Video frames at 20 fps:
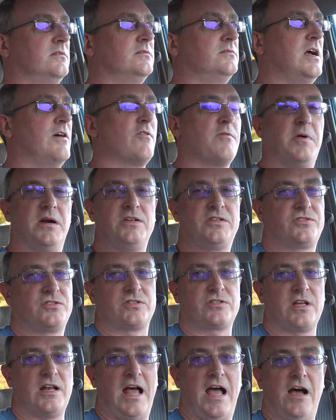everybody's
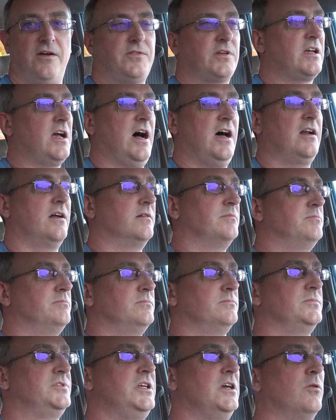just gonna have to kind of
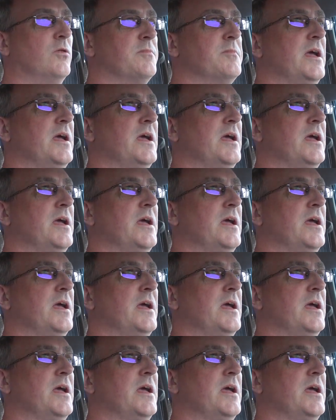deal with